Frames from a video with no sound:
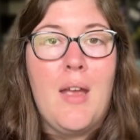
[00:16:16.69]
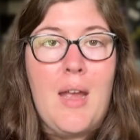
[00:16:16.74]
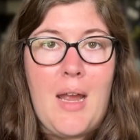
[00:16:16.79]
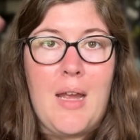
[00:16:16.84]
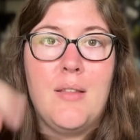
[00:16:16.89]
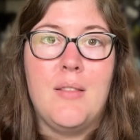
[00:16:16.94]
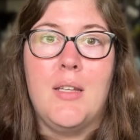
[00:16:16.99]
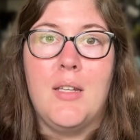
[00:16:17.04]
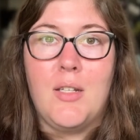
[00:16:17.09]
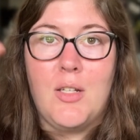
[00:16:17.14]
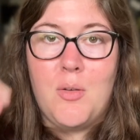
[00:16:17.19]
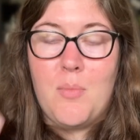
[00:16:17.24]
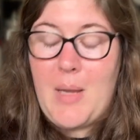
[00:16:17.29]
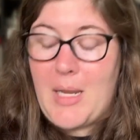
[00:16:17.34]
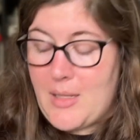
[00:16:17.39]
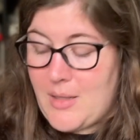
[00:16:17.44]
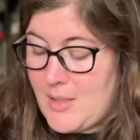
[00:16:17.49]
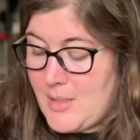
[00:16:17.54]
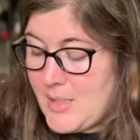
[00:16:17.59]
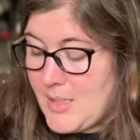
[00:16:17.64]
and then you
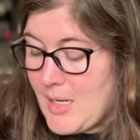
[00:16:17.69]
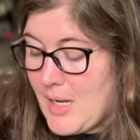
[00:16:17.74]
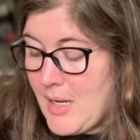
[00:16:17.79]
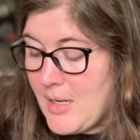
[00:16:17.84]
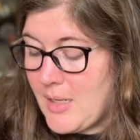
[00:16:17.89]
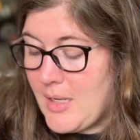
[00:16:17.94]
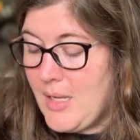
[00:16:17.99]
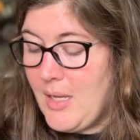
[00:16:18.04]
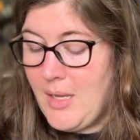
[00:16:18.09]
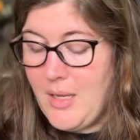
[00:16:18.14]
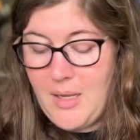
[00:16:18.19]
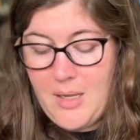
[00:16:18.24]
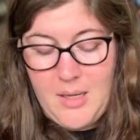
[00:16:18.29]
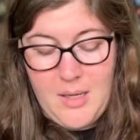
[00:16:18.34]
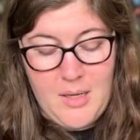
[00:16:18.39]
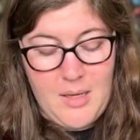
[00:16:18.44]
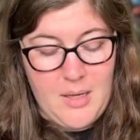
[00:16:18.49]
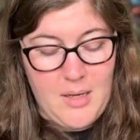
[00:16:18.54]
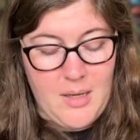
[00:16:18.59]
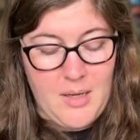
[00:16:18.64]
make the sock
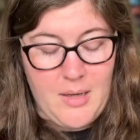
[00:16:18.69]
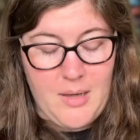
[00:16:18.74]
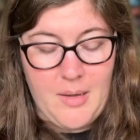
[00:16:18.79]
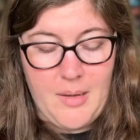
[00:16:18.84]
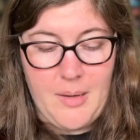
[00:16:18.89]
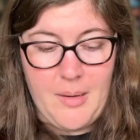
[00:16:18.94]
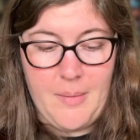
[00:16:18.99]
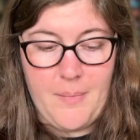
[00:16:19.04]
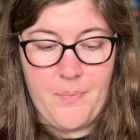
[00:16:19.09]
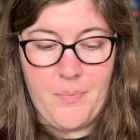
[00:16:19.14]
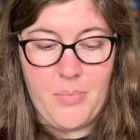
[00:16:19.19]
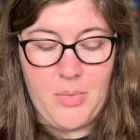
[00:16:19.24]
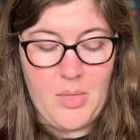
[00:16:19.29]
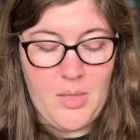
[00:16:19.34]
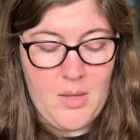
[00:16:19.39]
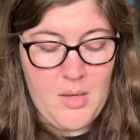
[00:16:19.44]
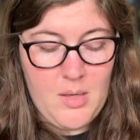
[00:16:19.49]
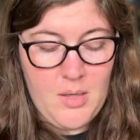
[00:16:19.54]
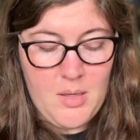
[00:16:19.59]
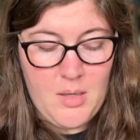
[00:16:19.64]

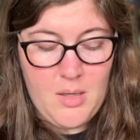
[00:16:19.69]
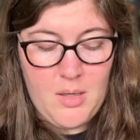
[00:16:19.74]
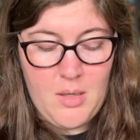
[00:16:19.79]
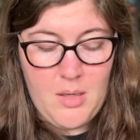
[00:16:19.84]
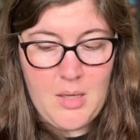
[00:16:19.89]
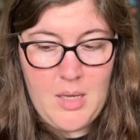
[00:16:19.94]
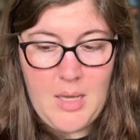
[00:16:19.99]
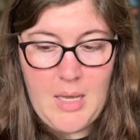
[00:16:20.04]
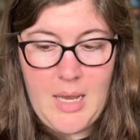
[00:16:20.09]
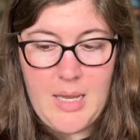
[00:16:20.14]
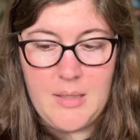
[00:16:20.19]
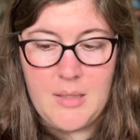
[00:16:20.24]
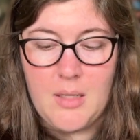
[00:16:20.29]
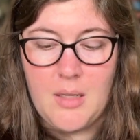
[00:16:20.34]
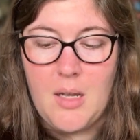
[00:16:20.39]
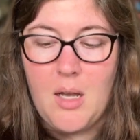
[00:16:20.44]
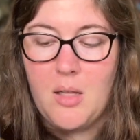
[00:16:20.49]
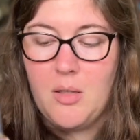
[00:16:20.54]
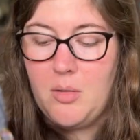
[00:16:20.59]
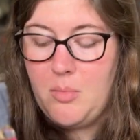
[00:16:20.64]
as the
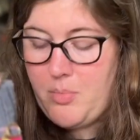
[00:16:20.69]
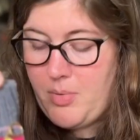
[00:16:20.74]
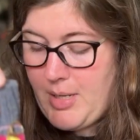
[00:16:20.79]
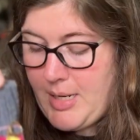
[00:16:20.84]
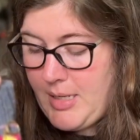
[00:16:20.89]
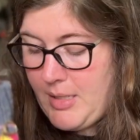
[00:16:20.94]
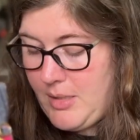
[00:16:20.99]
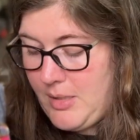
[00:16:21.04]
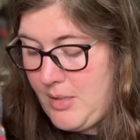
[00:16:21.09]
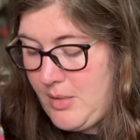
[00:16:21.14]
color breaks.